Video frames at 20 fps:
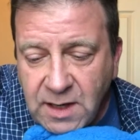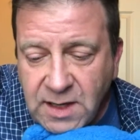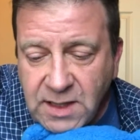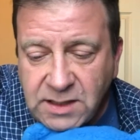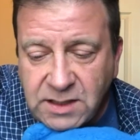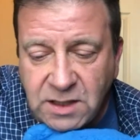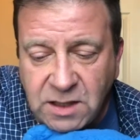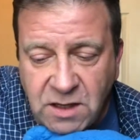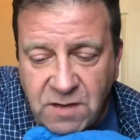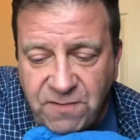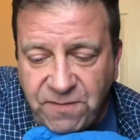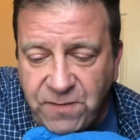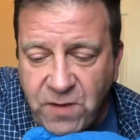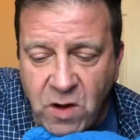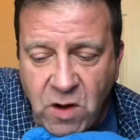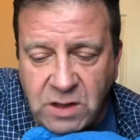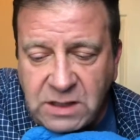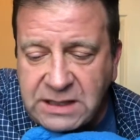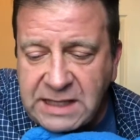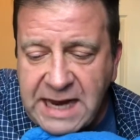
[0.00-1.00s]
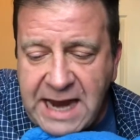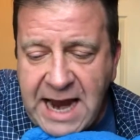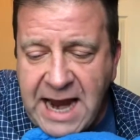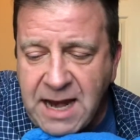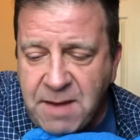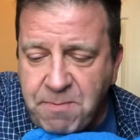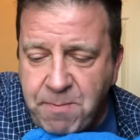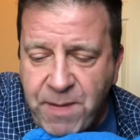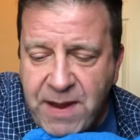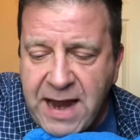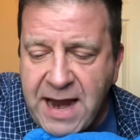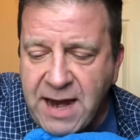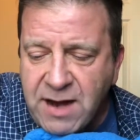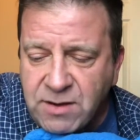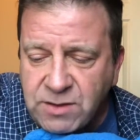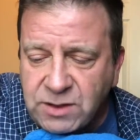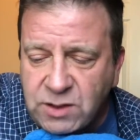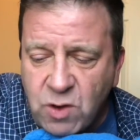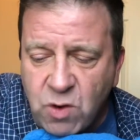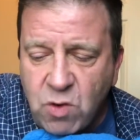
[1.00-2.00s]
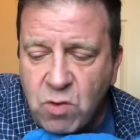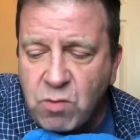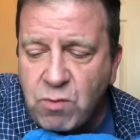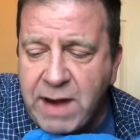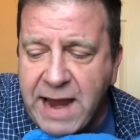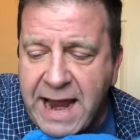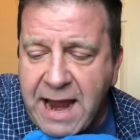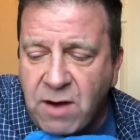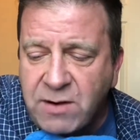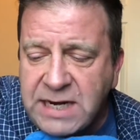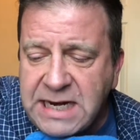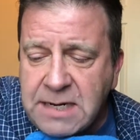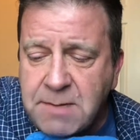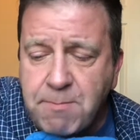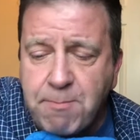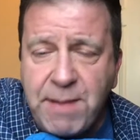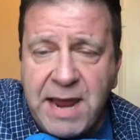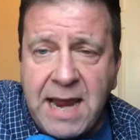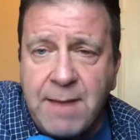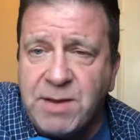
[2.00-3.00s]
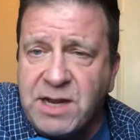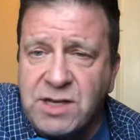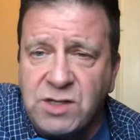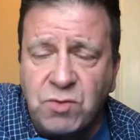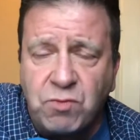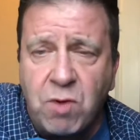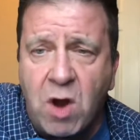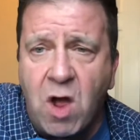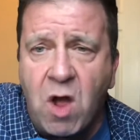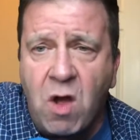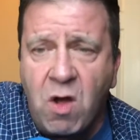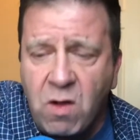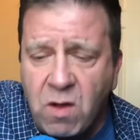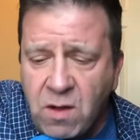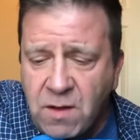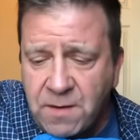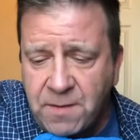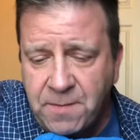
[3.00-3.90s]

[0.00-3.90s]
Some folks say the bears go around eating babies raw.